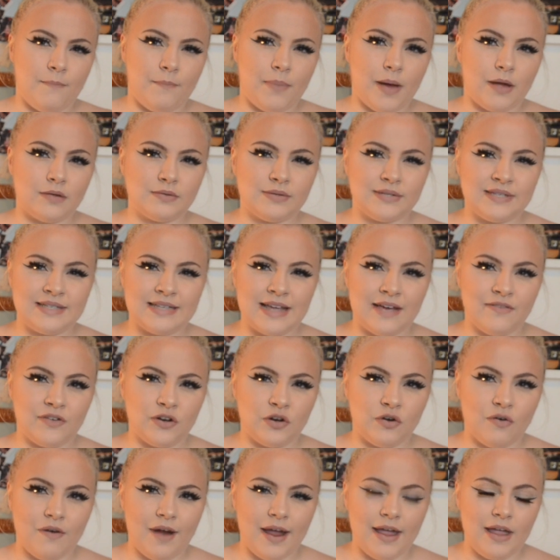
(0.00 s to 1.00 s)
about
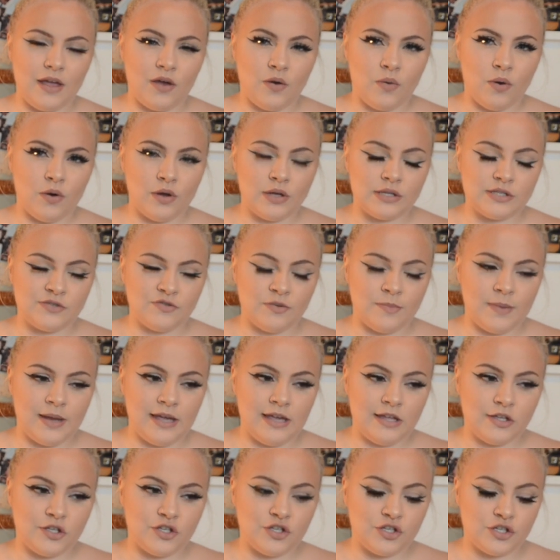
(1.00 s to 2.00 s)
7 or 8 quotes from
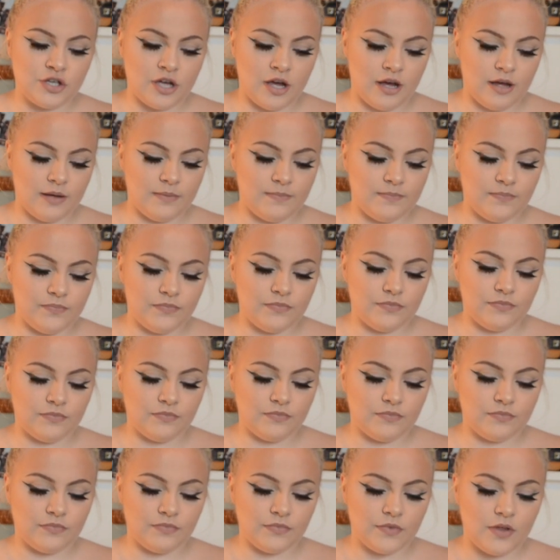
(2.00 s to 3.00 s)
each.
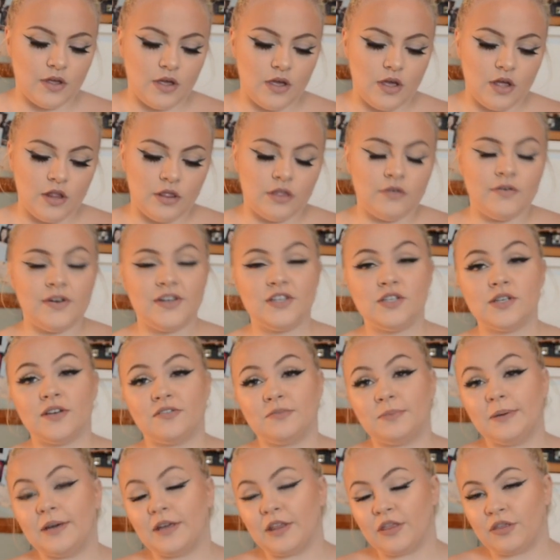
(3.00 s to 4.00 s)
The reason you
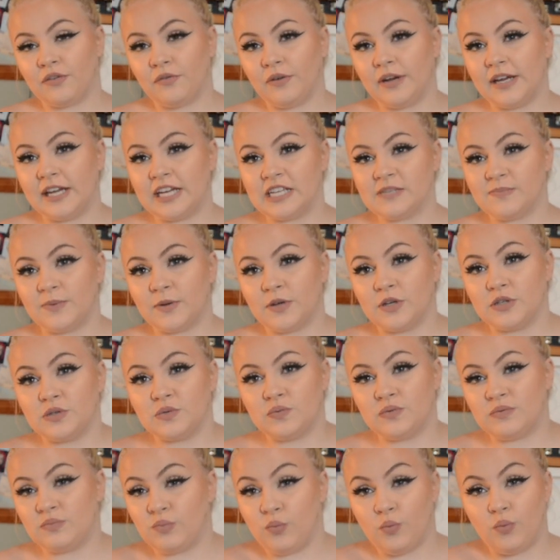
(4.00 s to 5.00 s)
have to pick 3 is because
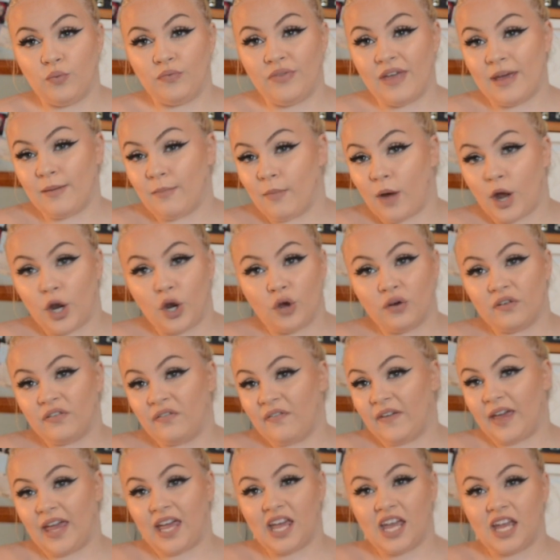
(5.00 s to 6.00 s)
they might not
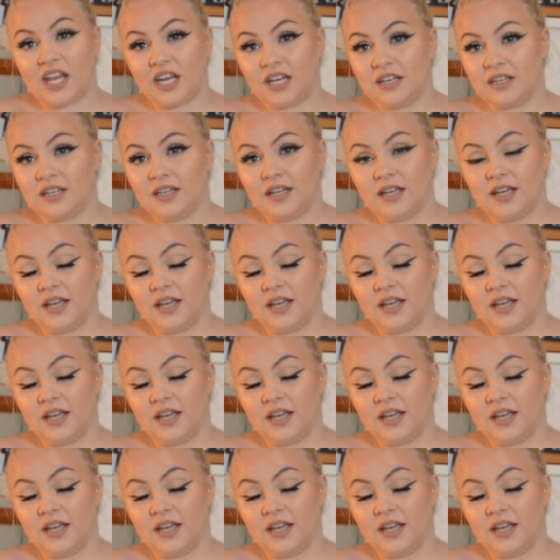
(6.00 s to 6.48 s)
fit in.